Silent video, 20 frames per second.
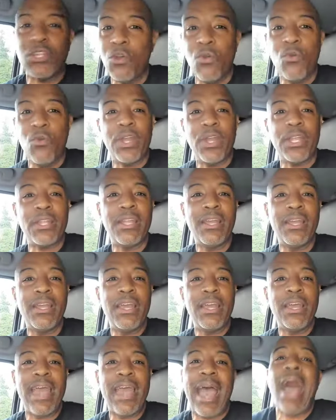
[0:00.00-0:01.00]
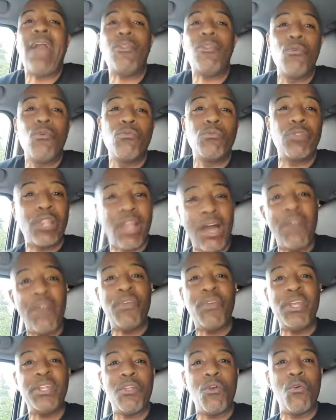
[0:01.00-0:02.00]
doing, I don't
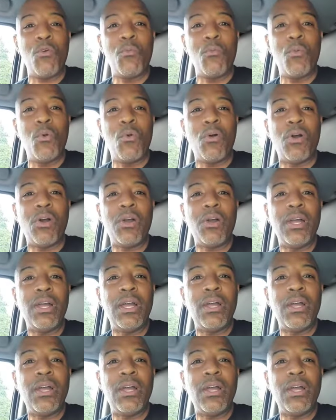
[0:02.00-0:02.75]
love it no more.